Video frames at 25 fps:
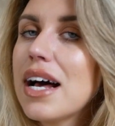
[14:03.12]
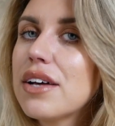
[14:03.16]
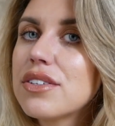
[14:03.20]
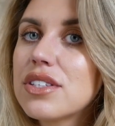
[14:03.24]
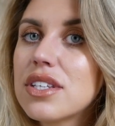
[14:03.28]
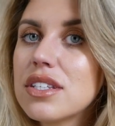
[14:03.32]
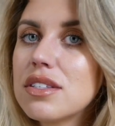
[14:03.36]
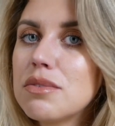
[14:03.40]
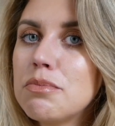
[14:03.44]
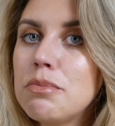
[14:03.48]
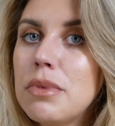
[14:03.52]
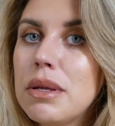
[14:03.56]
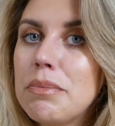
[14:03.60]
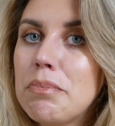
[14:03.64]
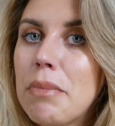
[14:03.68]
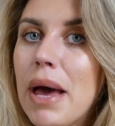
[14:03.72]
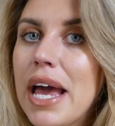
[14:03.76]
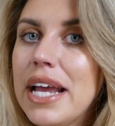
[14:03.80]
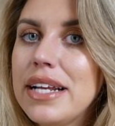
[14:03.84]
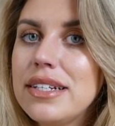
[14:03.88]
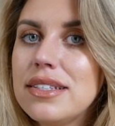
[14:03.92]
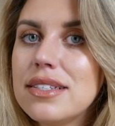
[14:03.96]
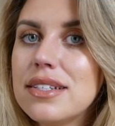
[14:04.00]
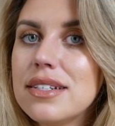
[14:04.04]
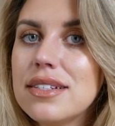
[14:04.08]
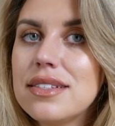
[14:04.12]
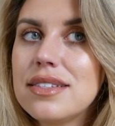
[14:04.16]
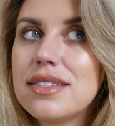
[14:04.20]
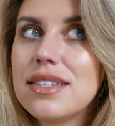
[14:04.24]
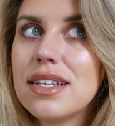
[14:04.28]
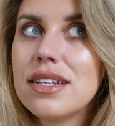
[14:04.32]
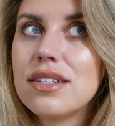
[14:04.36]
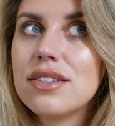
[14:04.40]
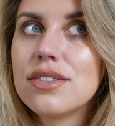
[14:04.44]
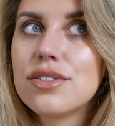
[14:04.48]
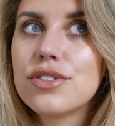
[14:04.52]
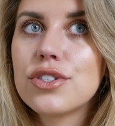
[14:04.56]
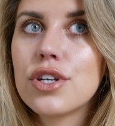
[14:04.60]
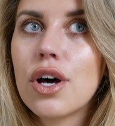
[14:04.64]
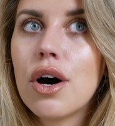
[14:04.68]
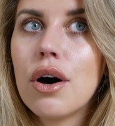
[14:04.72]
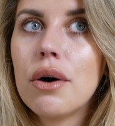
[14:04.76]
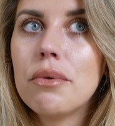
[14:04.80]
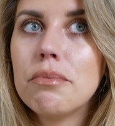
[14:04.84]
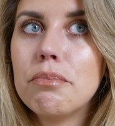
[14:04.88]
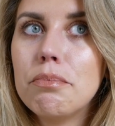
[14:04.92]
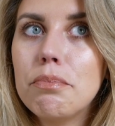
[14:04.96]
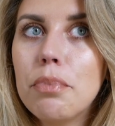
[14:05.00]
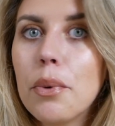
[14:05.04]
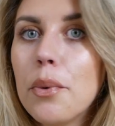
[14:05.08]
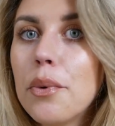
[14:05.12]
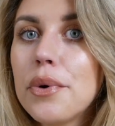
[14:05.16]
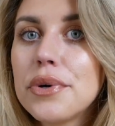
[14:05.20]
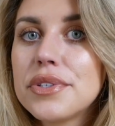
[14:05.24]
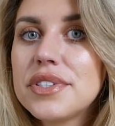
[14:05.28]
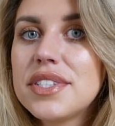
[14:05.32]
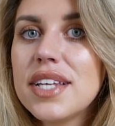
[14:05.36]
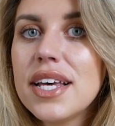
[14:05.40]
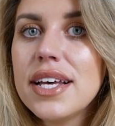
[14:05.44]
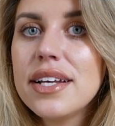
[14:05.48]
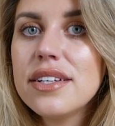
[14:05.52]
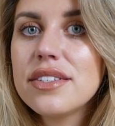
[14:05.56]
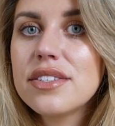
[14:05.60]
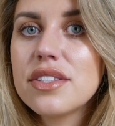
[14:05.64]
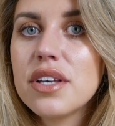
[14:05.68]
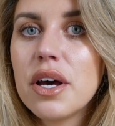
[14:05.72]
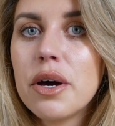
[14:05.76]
house hasn't been painted since Tom bought it,